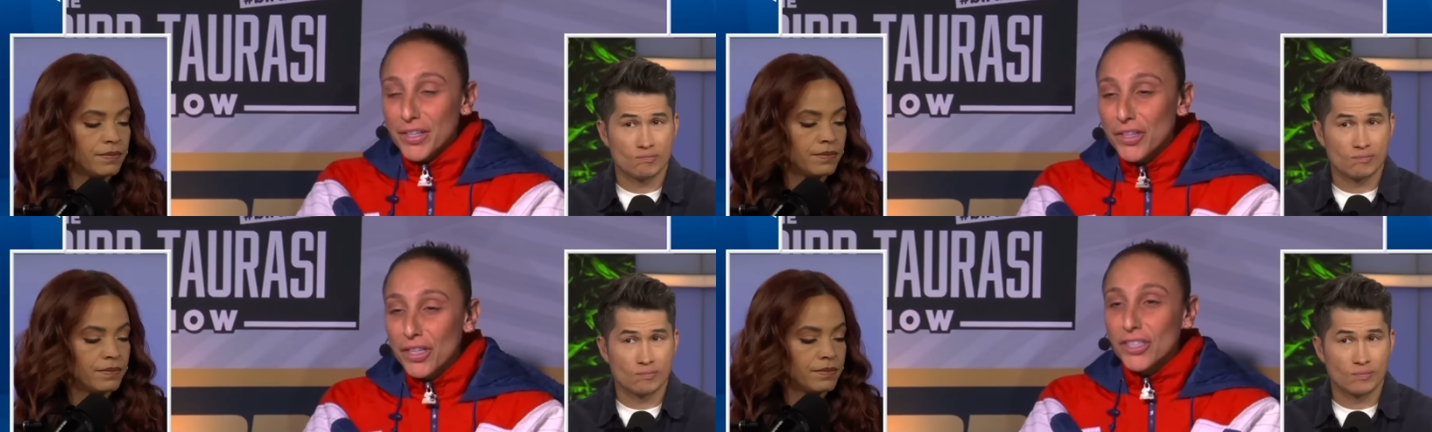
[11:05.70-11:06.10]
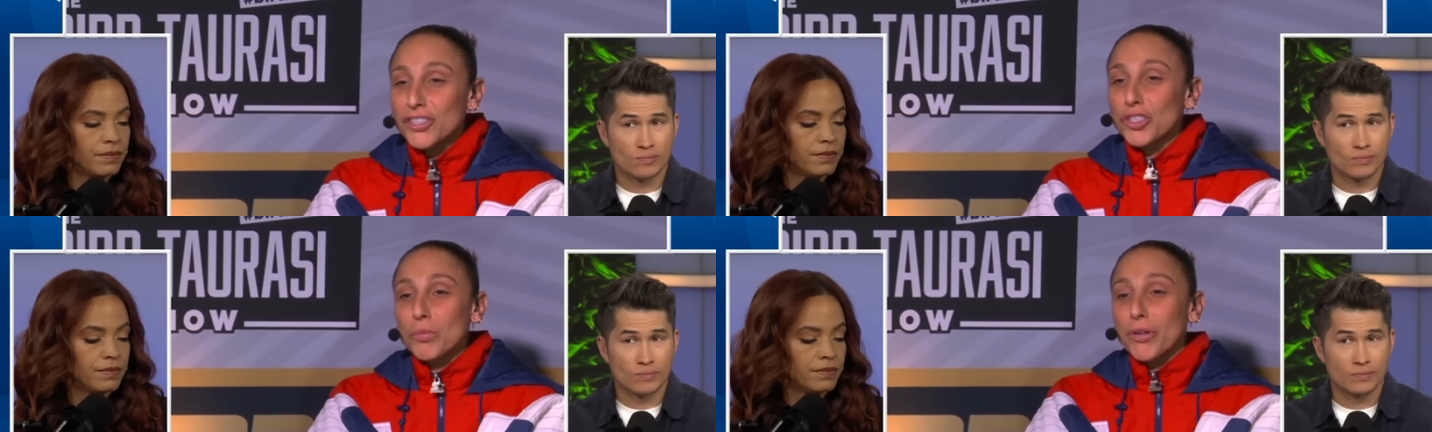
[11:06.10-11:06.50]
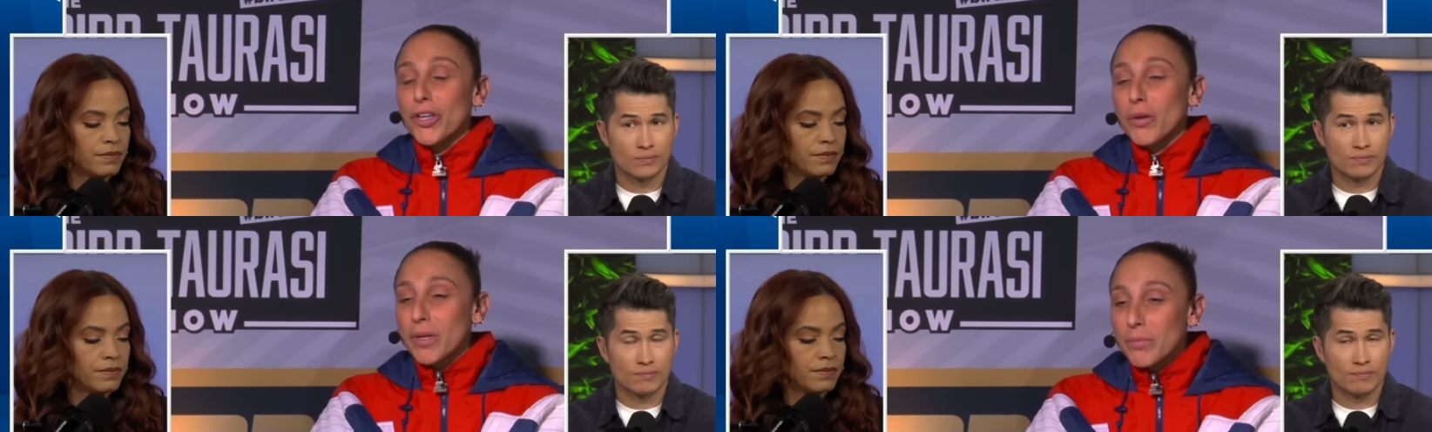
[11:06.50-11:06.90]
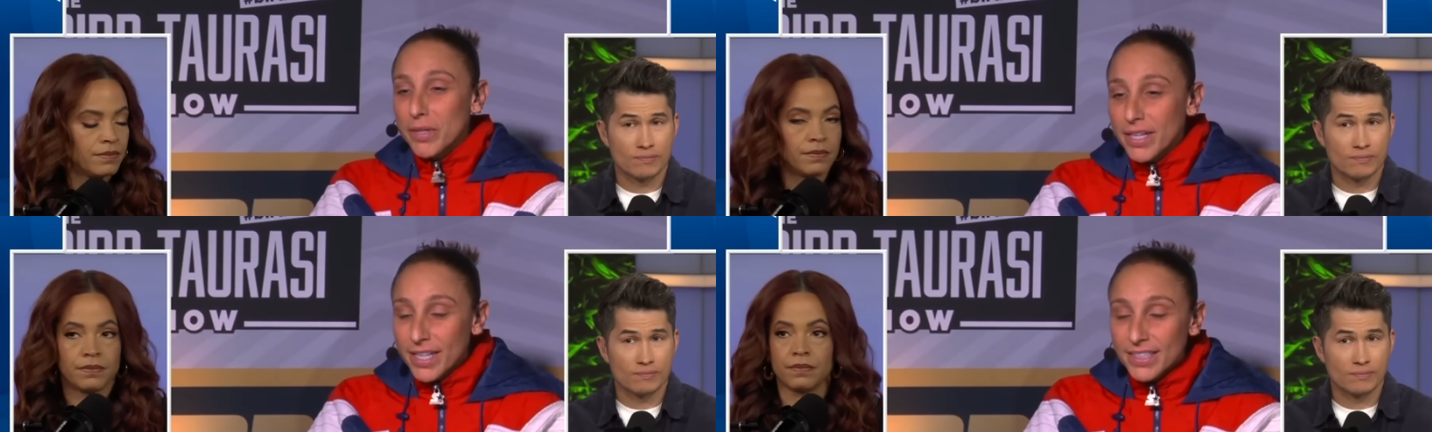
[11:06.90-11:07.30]
Speaker 1: you look superhuman playing
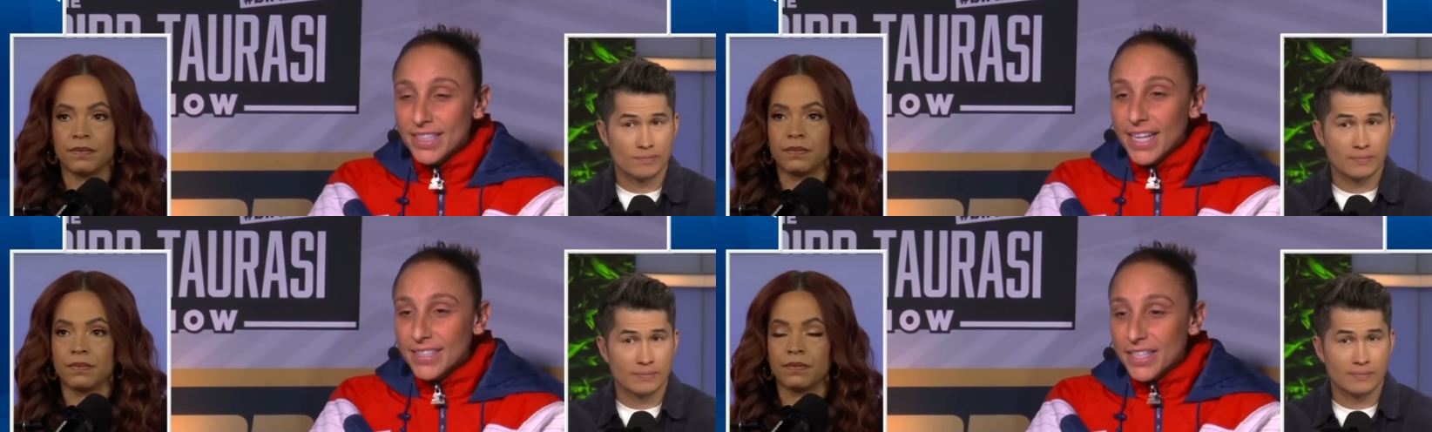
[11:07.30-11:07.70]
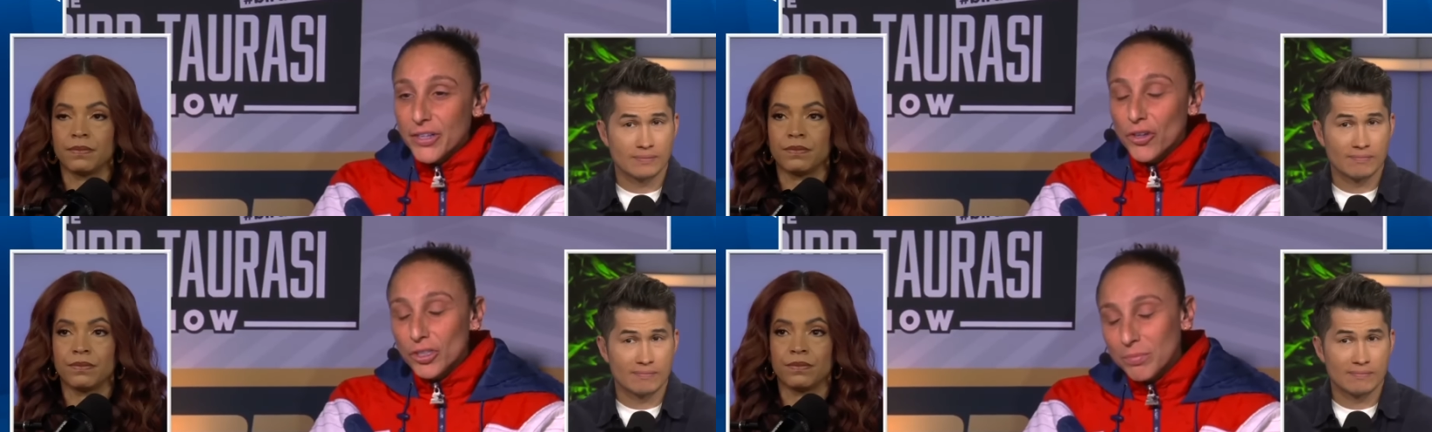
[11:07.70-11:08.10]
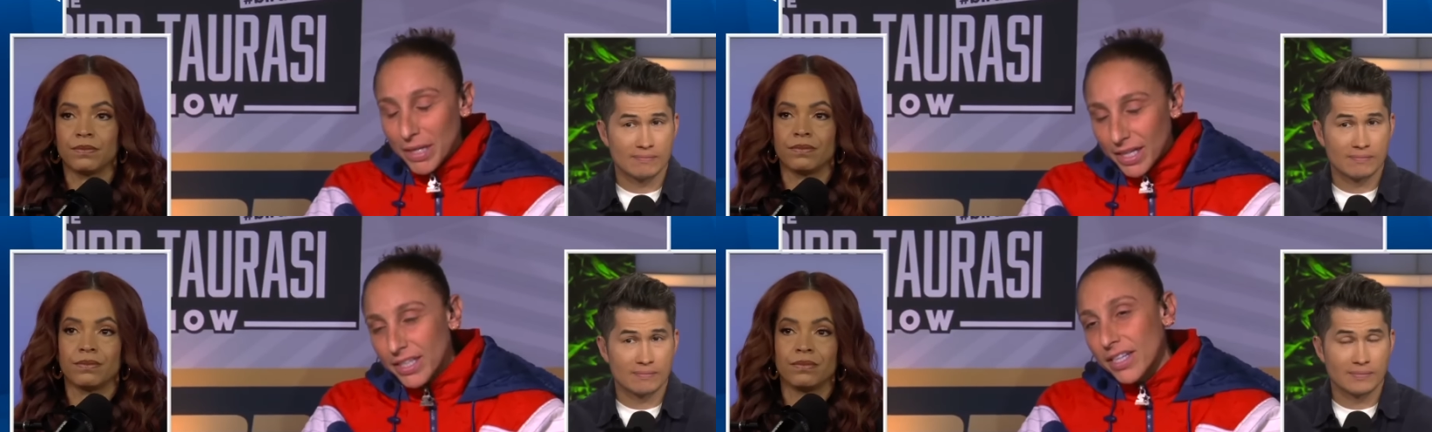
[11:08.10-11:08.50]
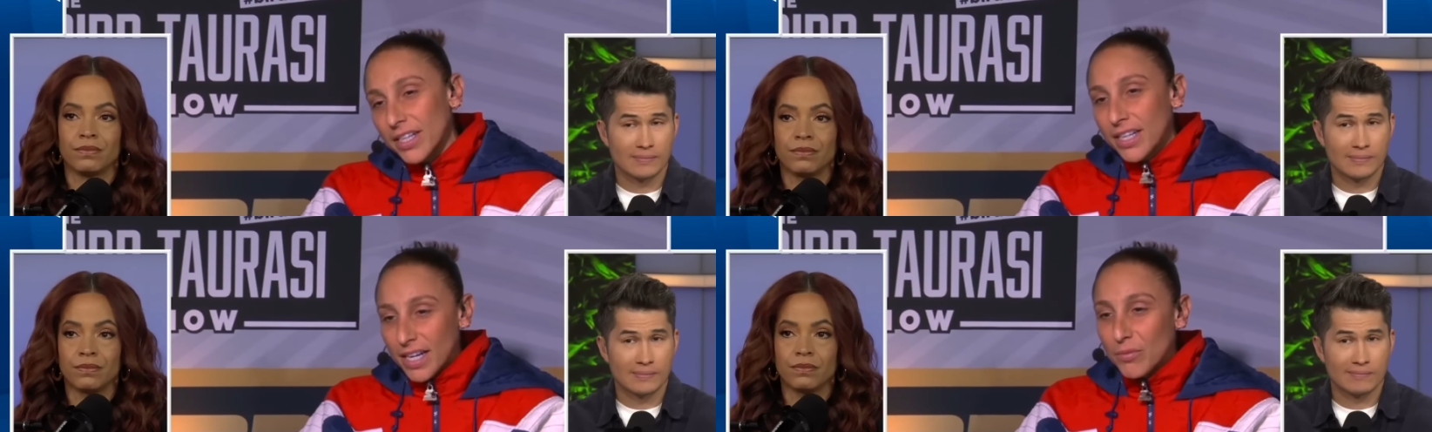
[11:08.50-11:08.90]
against 18-year-olds, but you're going to
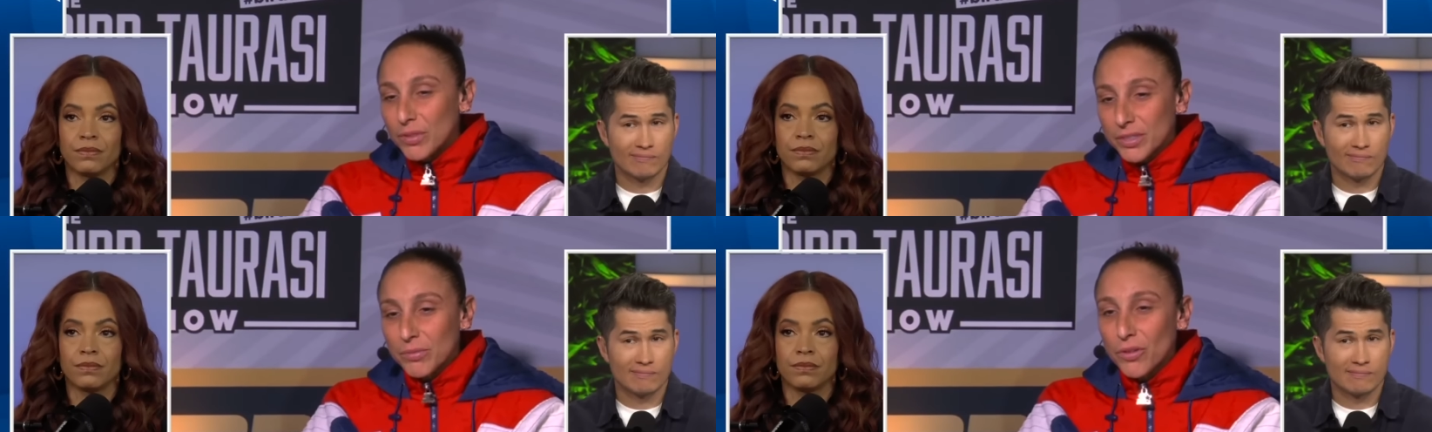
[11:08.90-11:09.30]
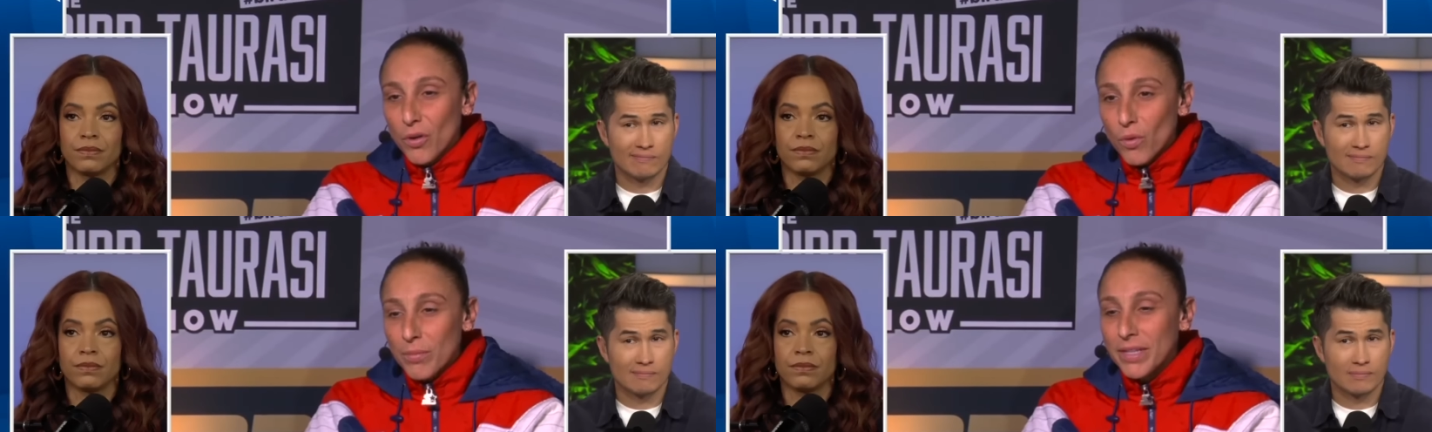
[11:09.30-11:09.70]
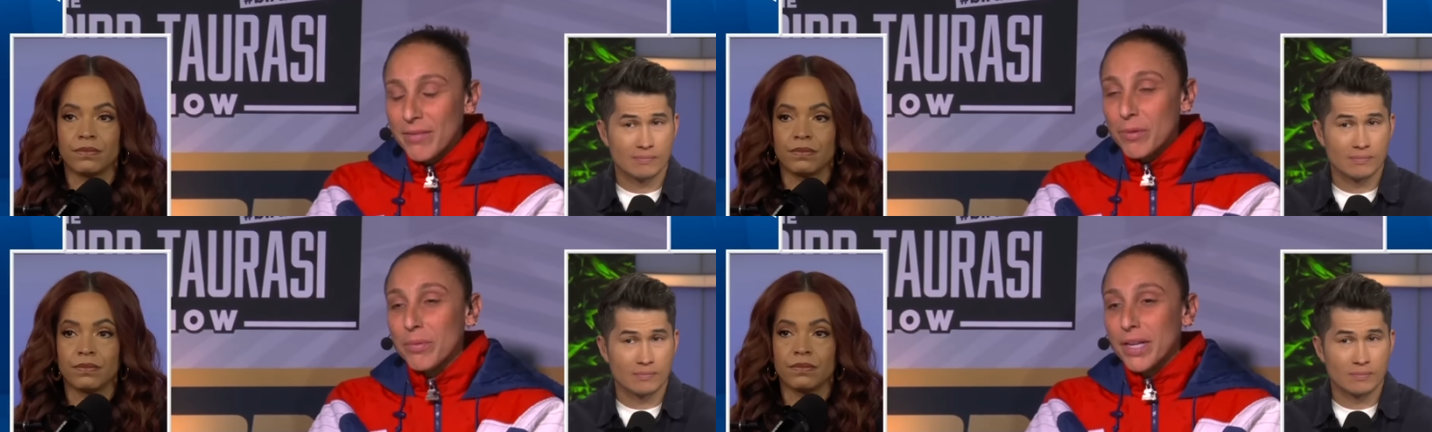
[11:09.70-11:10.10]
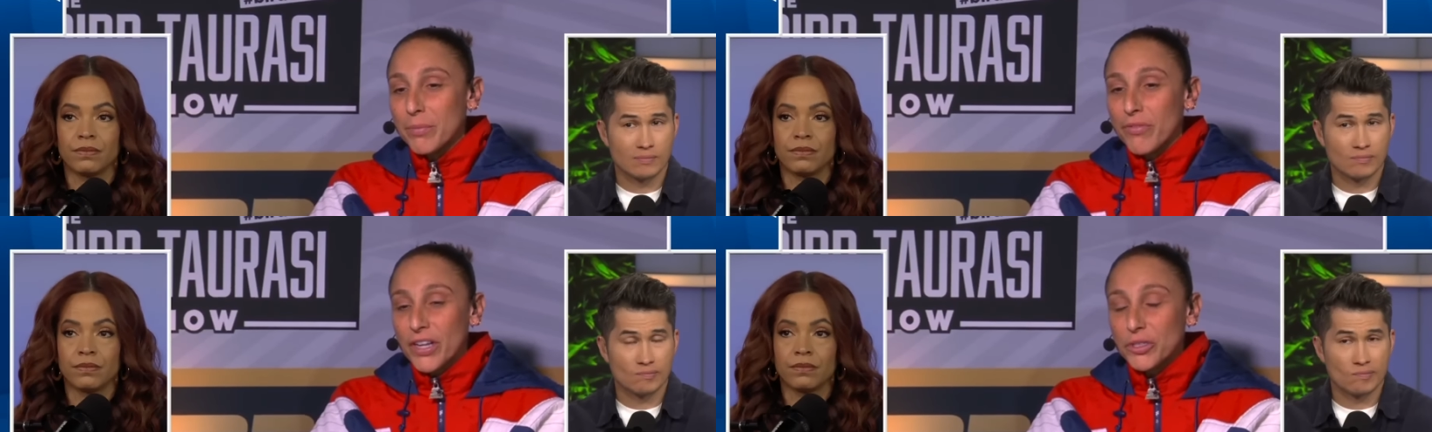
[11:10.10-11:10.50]
come with some grown women that've been playing
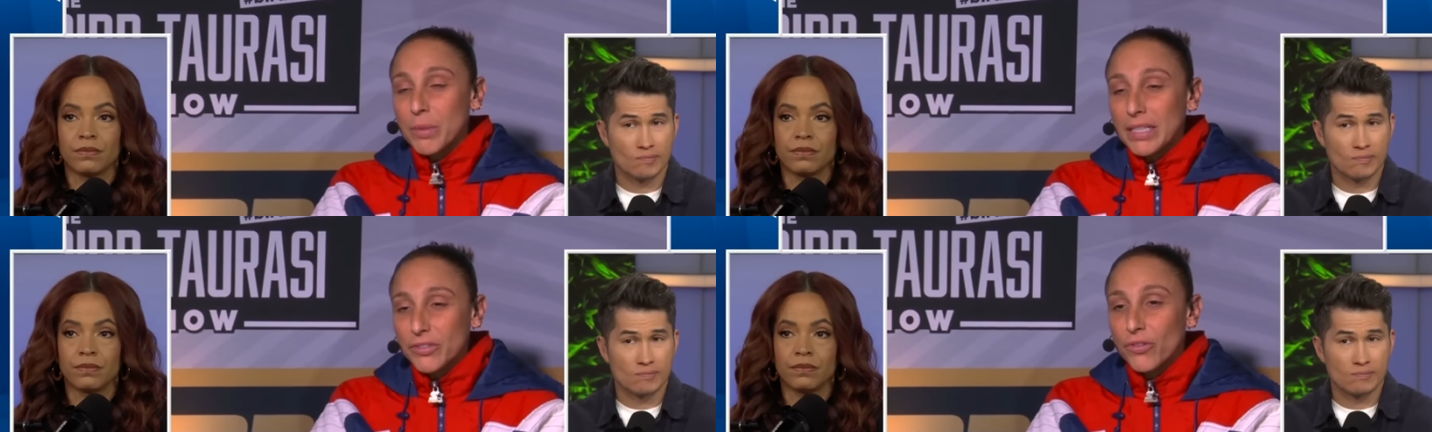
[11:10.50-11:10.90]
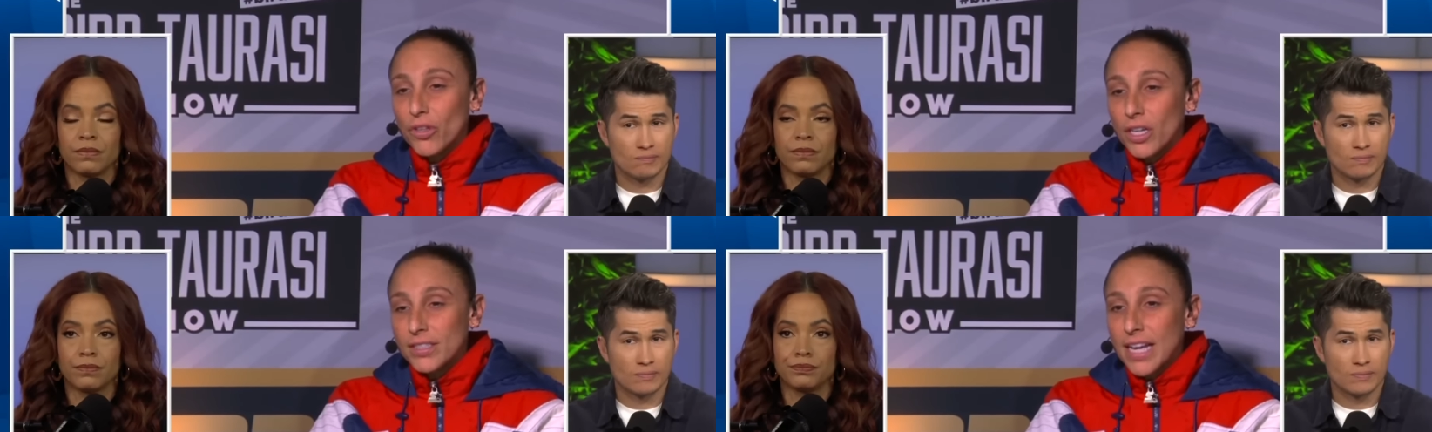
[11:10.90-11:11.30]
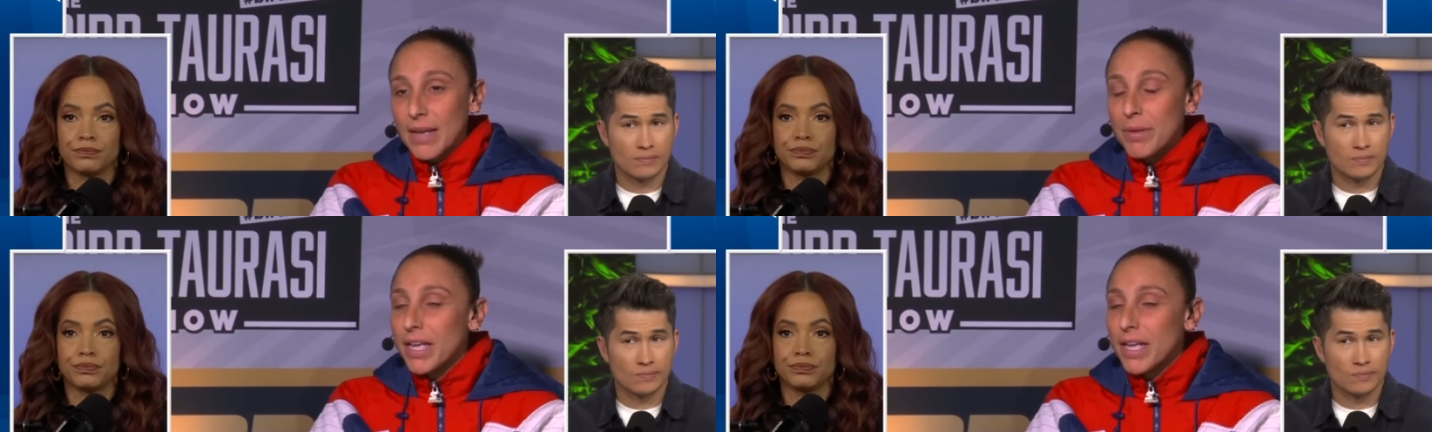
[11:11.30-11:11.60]
professional basketball for a long time.